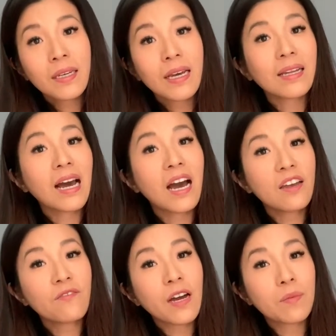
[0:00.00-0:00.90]
and
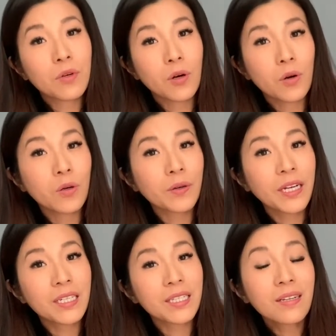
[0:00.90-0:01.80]
high fiber whole
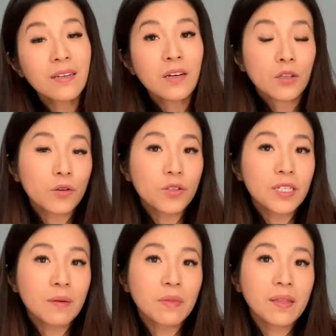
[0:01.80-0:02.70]
grains, those are
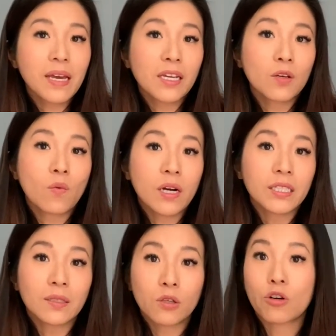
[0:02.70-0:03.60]
something that you want
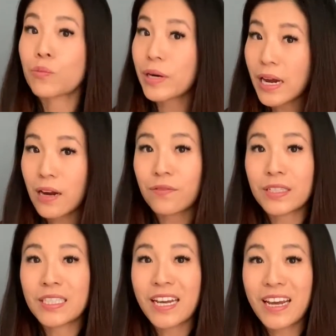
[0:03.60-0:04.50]
to incorporate every
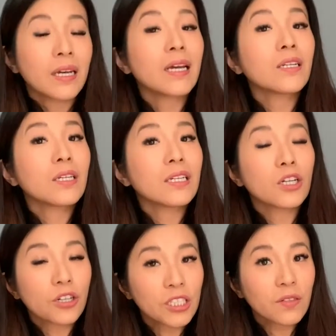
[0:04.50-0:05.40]
day and
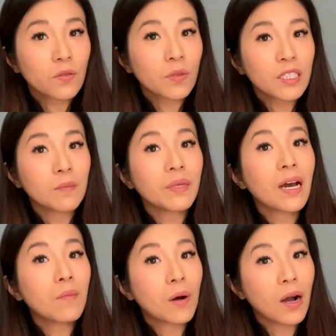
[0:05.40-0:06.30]
encourage everyone to be
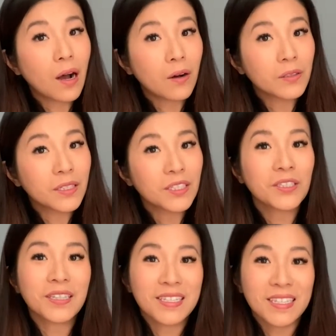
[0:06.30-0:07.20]
upheld to
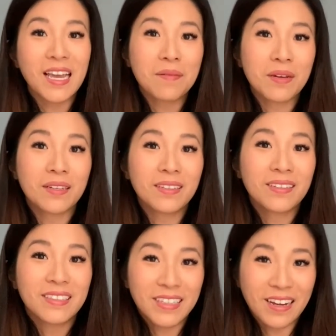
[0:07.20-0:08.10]
the same
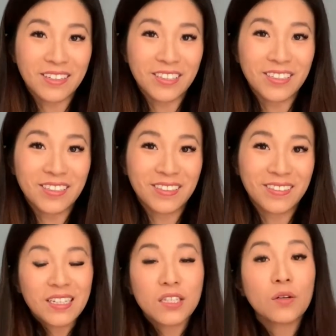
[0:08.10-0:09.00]
standard.
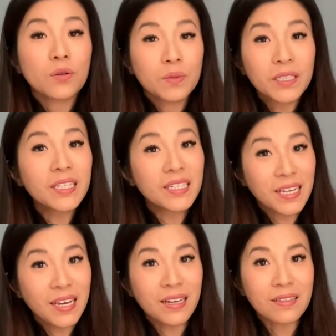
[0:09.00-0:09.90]
So it really
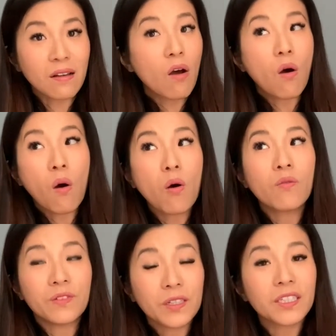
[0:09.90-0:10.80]
takes a whole
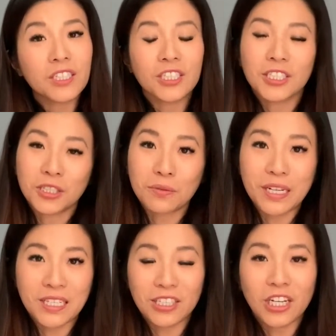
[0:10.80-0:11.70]
village to
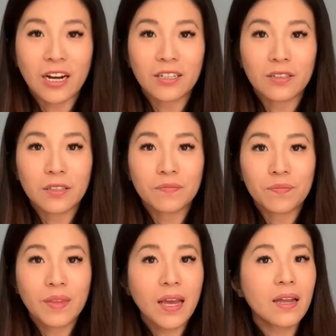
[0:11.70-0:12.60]
raise a child.
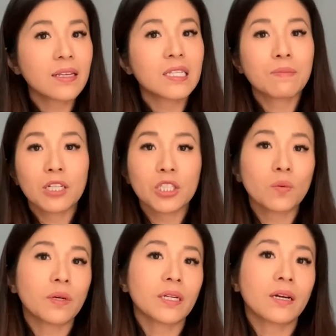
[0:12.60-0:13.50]
And especially
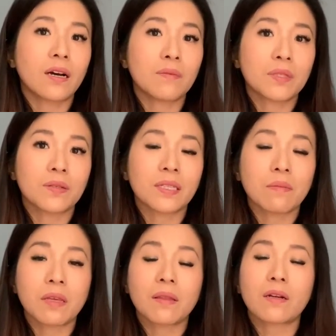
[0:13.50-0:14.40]
when it comes to
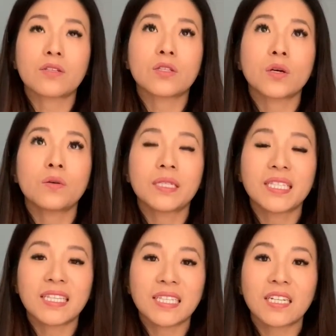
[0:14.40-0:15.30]
something that is so
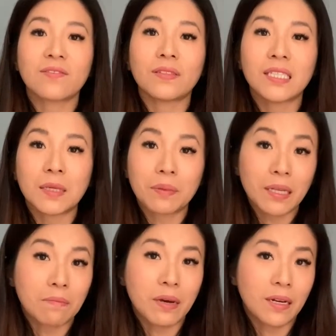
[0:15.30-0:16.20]
sensitive and deeply
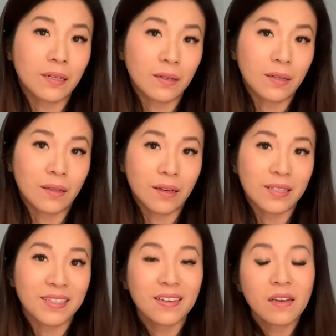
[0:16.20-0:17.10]
embedded in us,
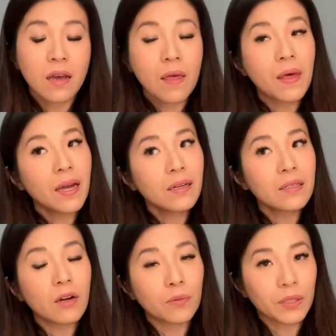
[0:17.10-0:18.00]
and that is
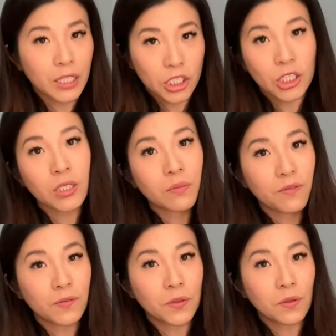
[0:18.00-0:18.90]
our relationship
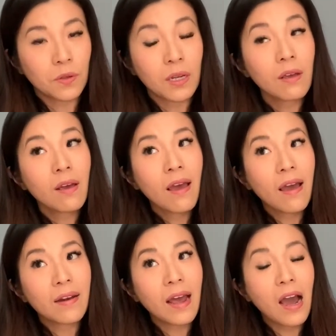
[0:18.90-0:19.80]
with food
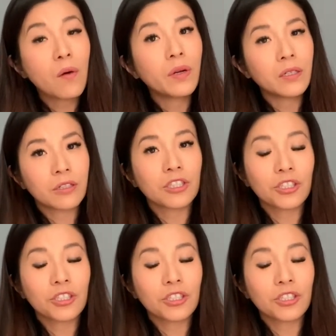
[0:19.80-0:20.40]
and how we nourish